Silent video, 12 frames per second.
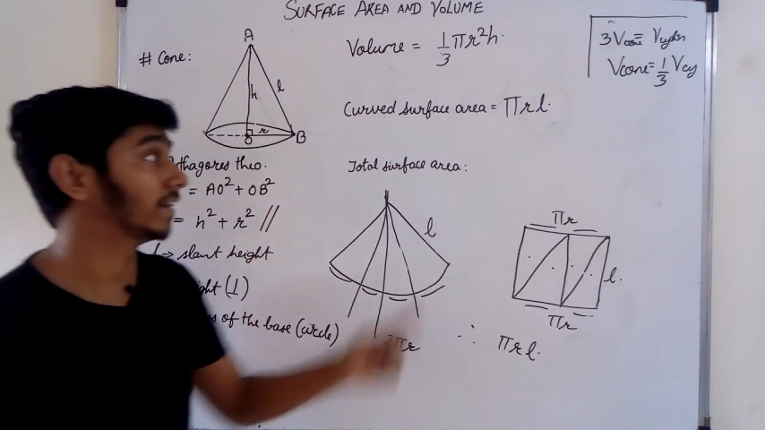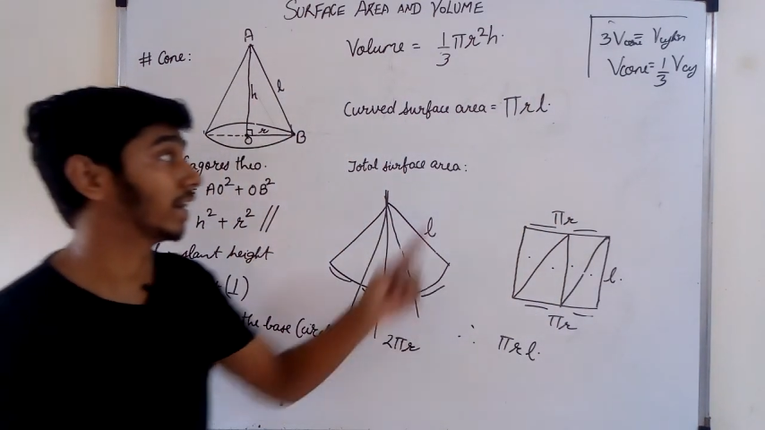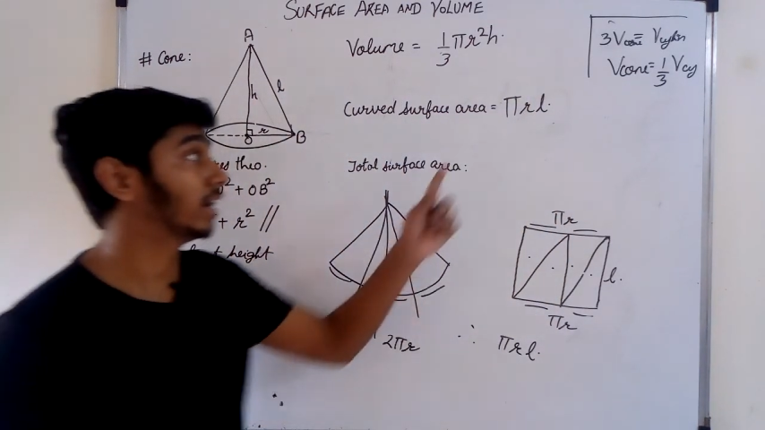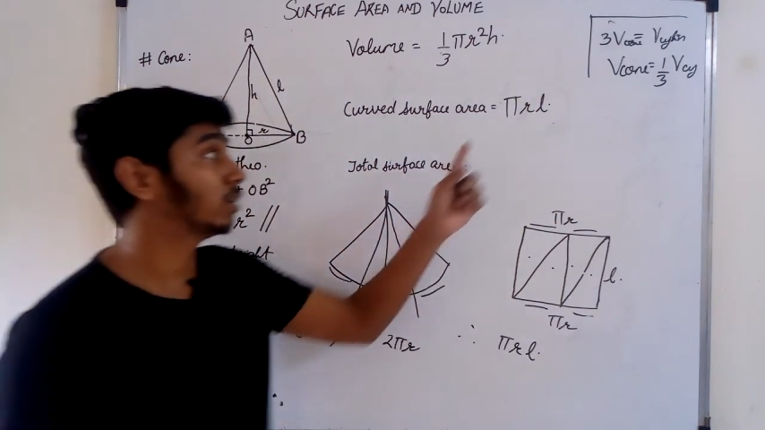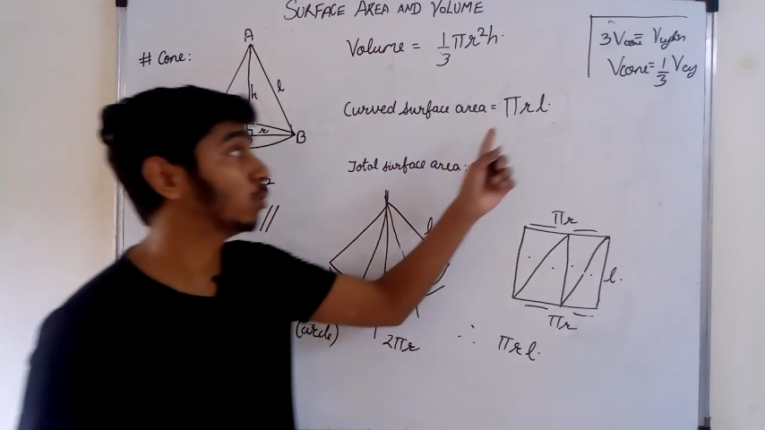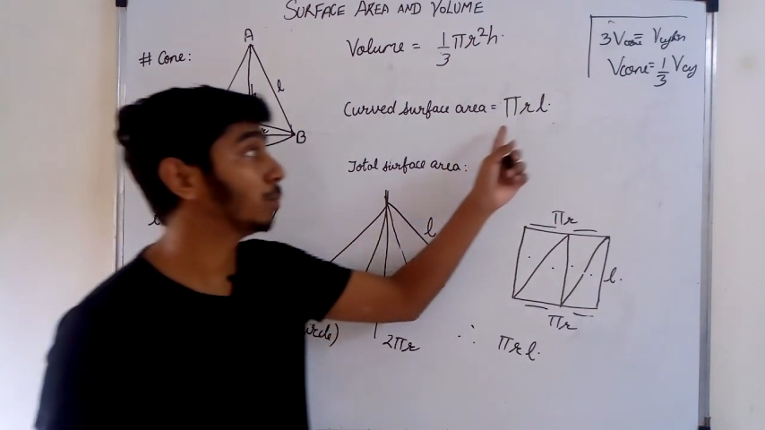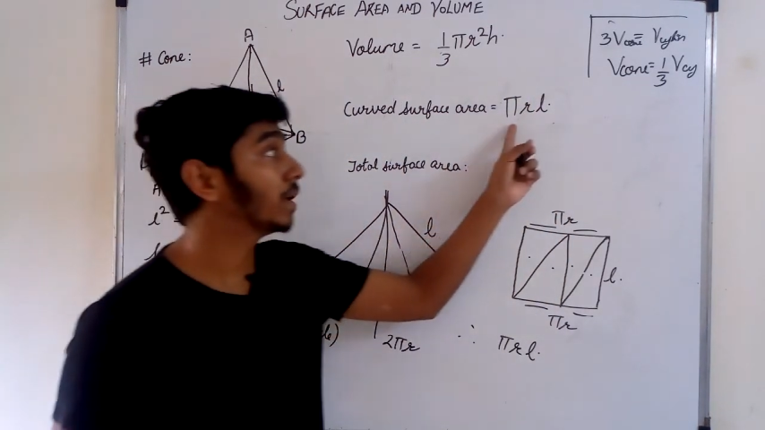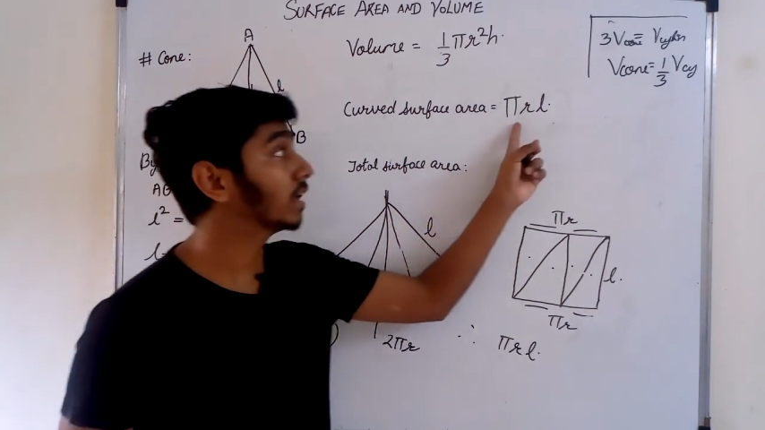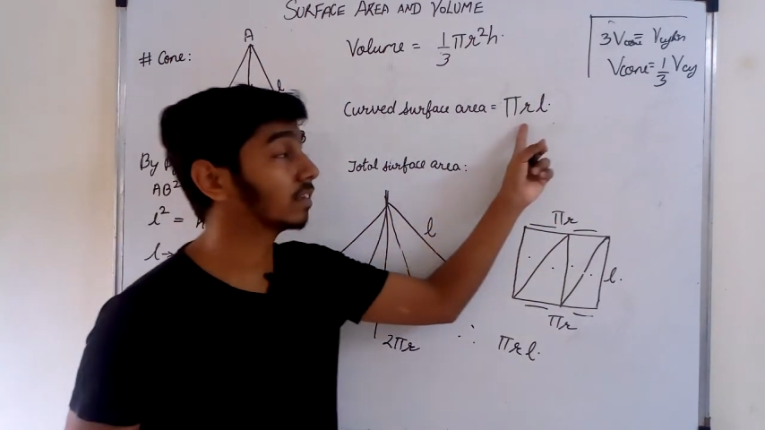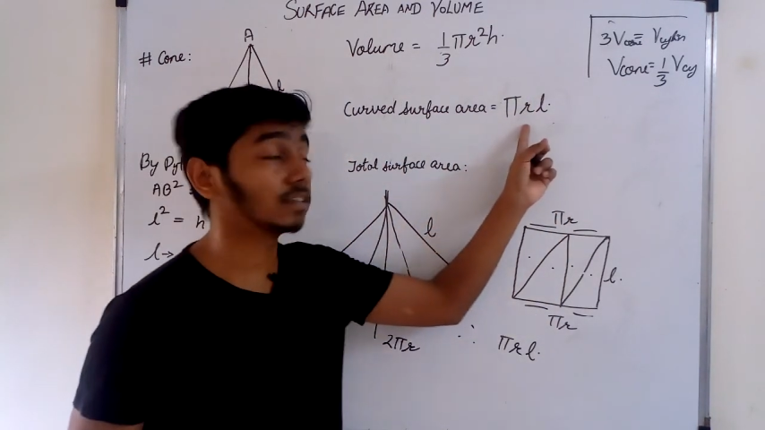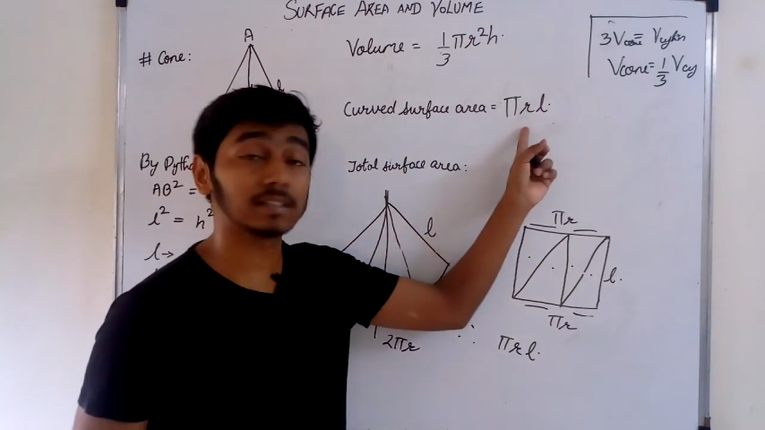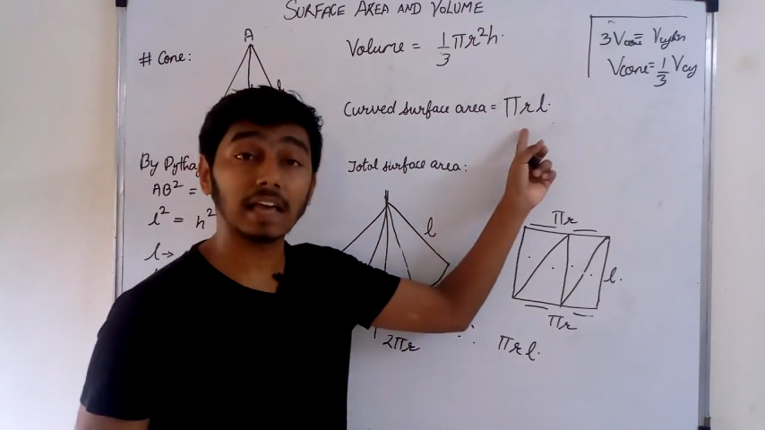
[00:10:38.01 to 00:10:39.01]
tried to make
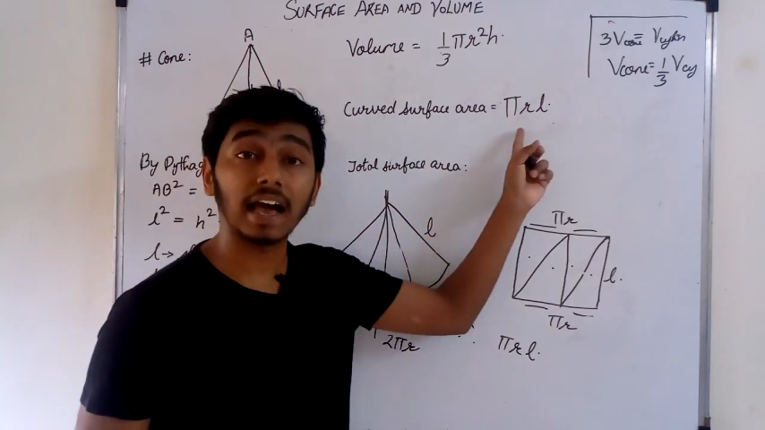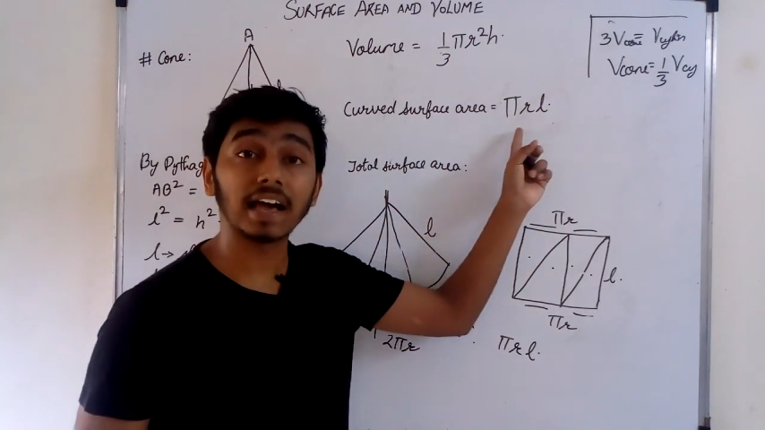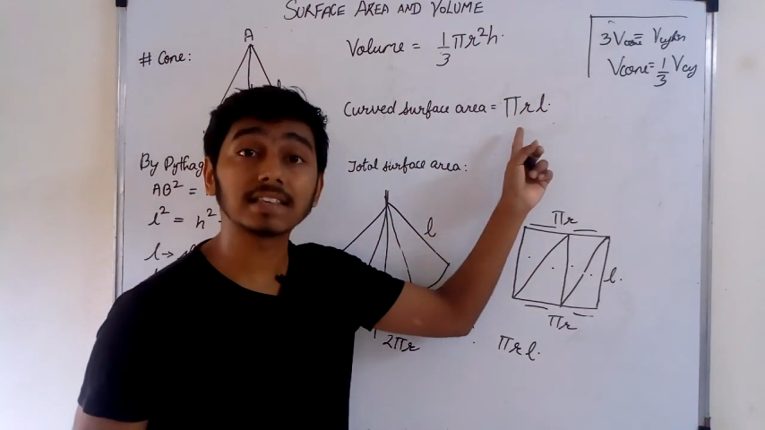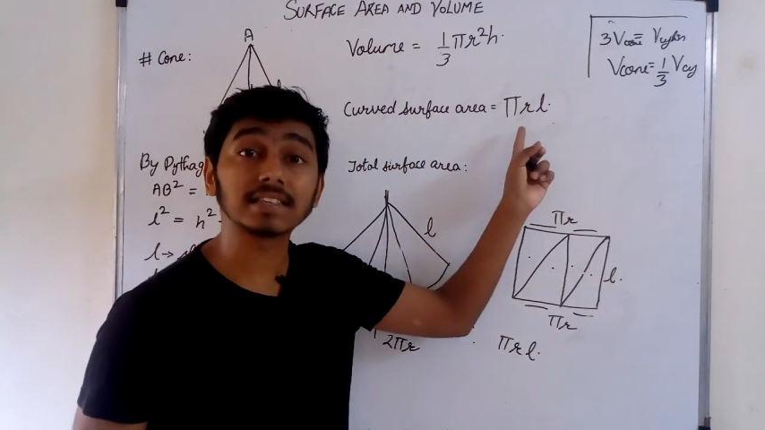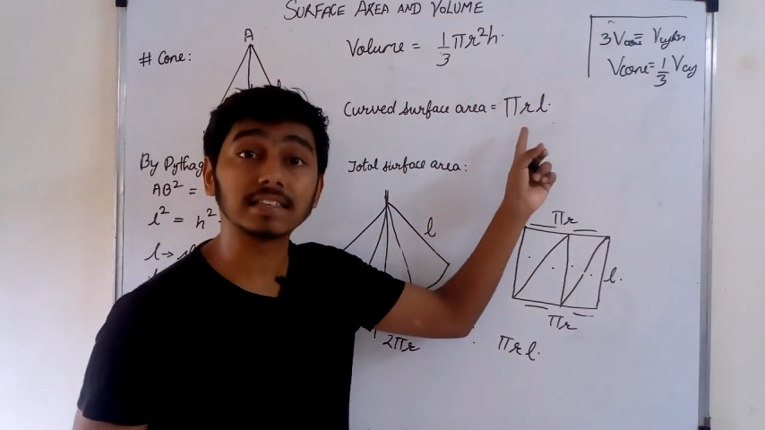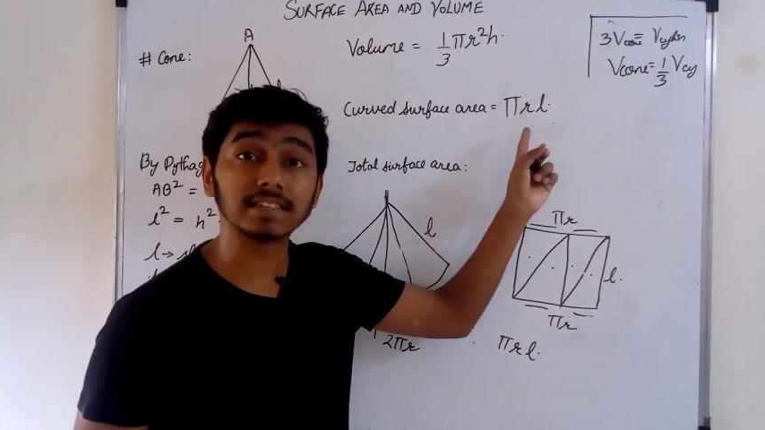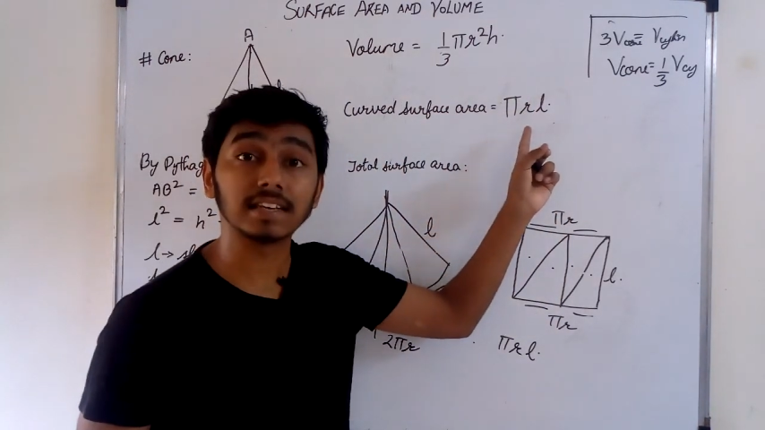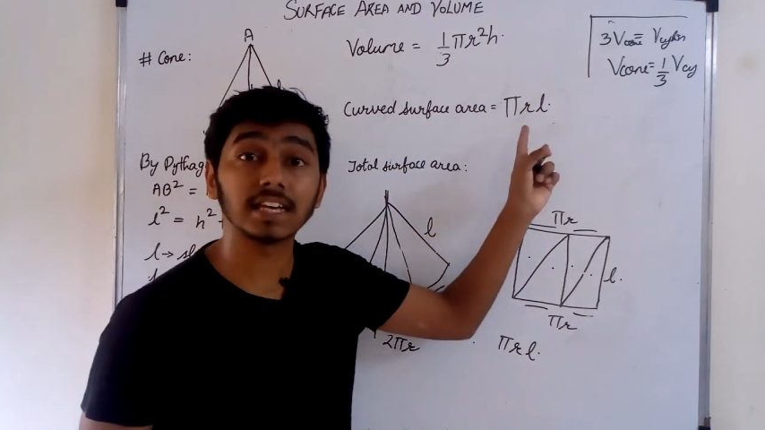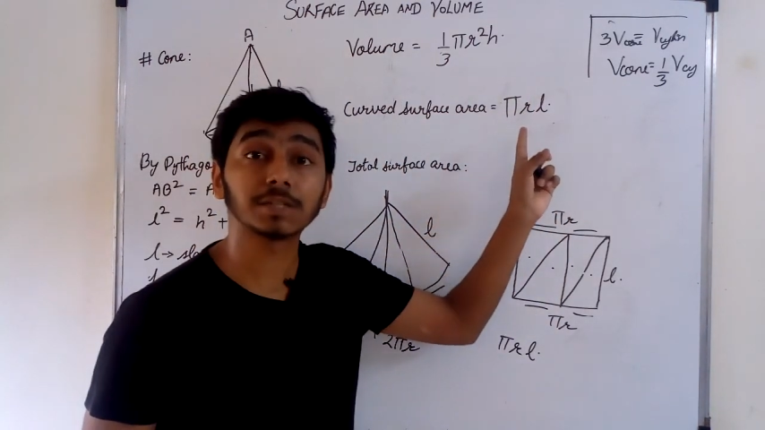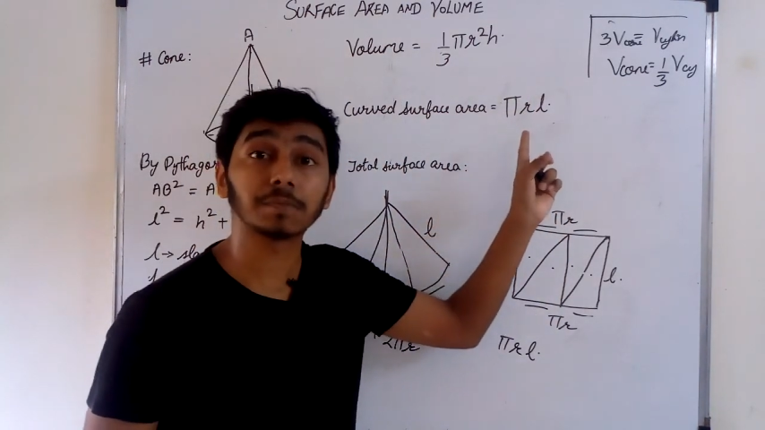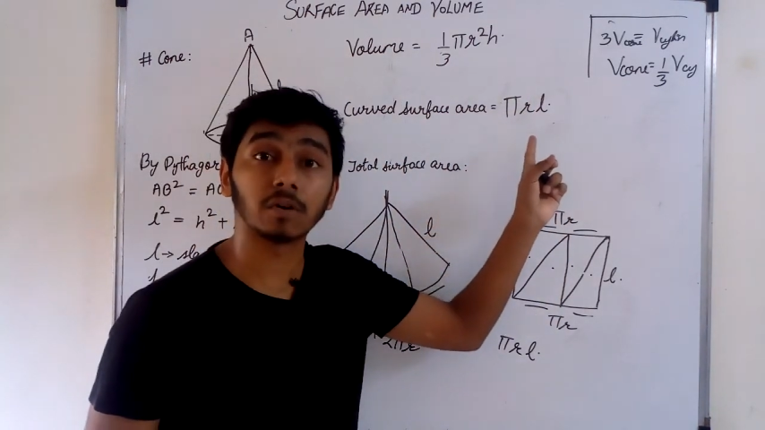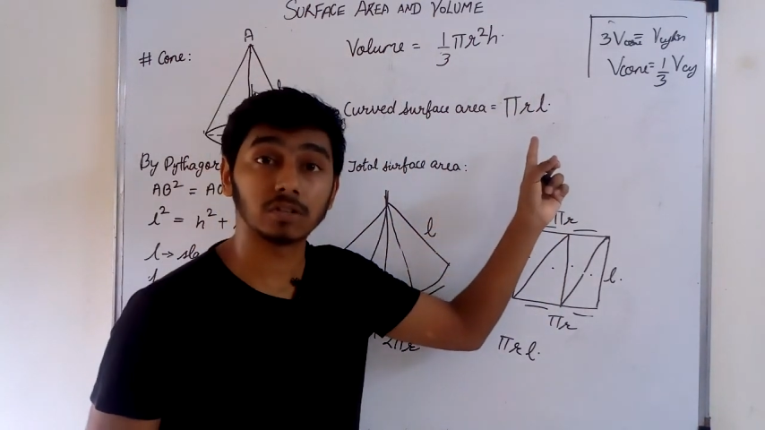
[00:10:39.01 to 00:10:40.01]
this as easy
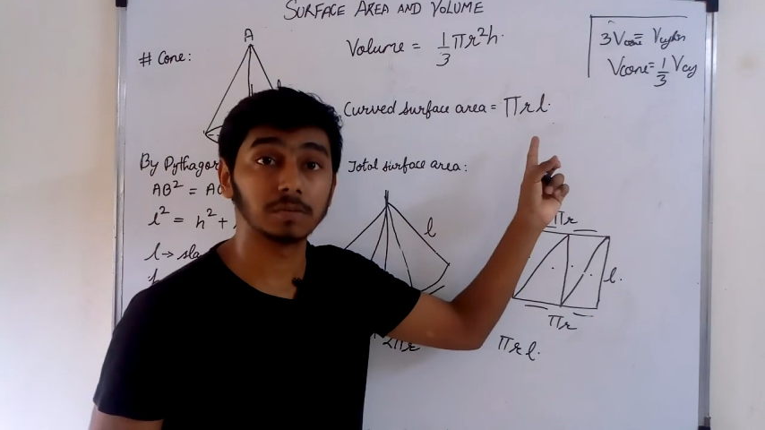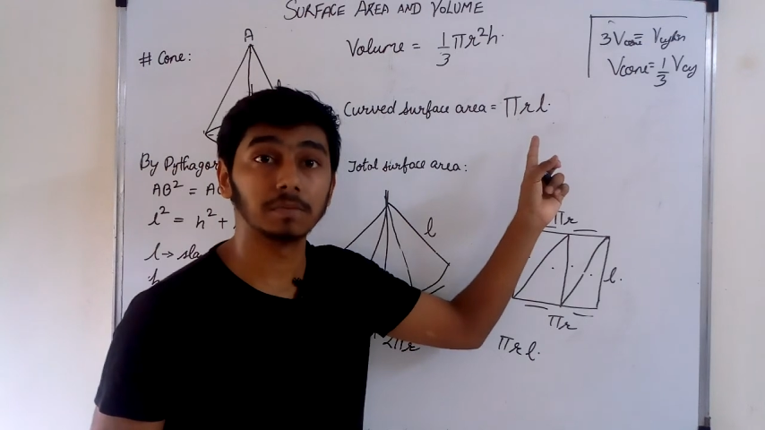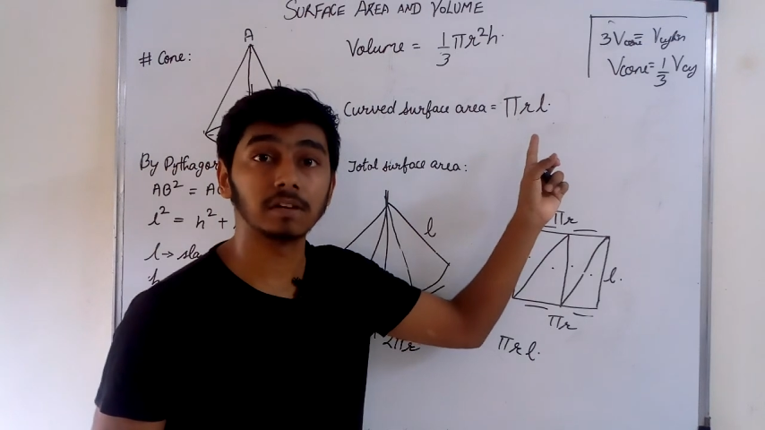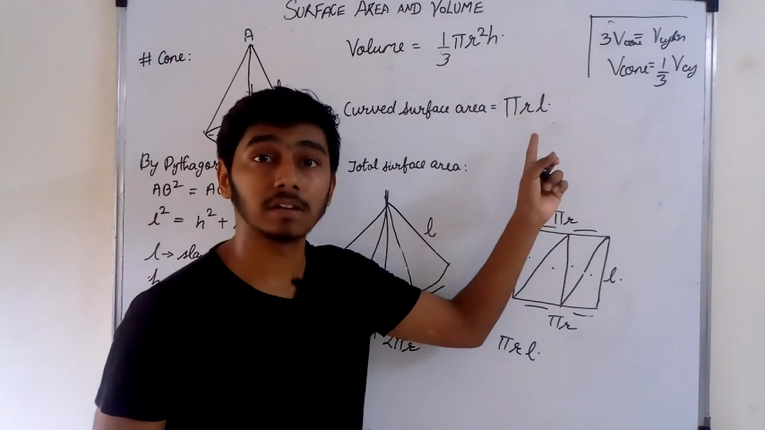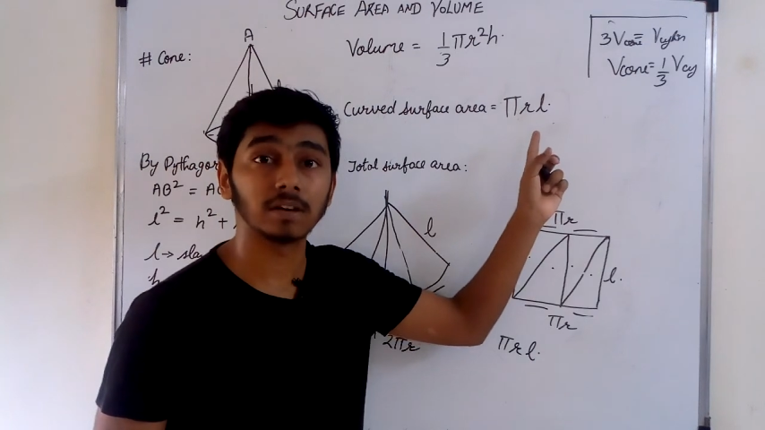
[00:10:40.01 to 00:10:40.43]
as possible.